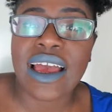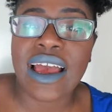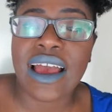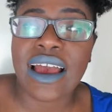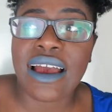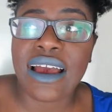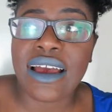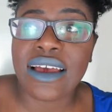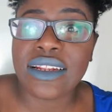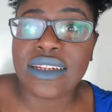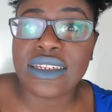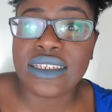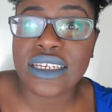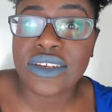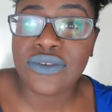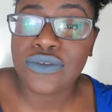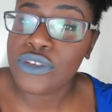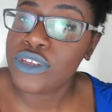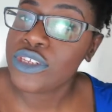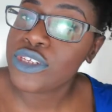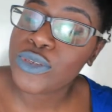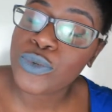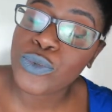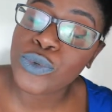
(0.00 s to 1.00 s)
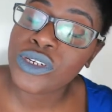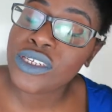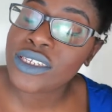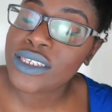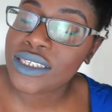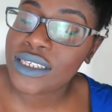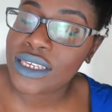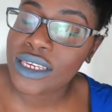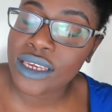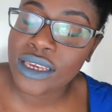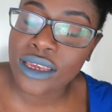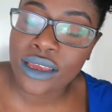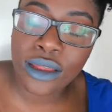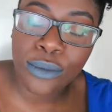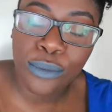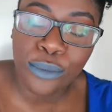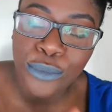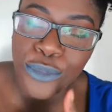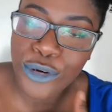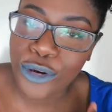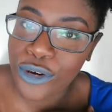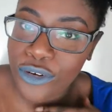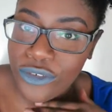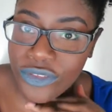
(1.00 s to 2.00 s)
and if you just want to see
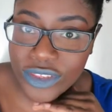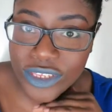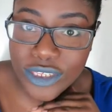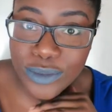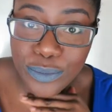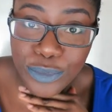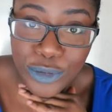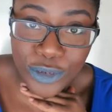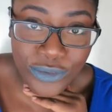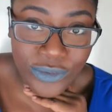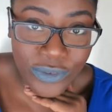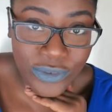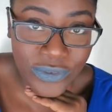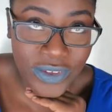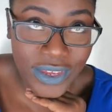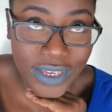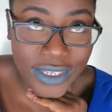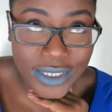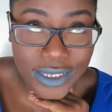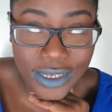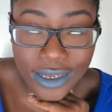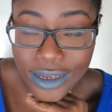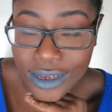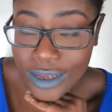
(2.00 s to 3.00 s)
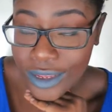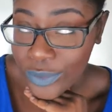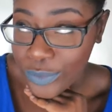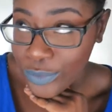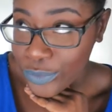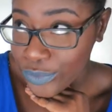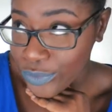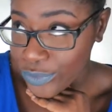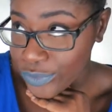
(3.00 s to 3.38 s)
more of this beautiful face here.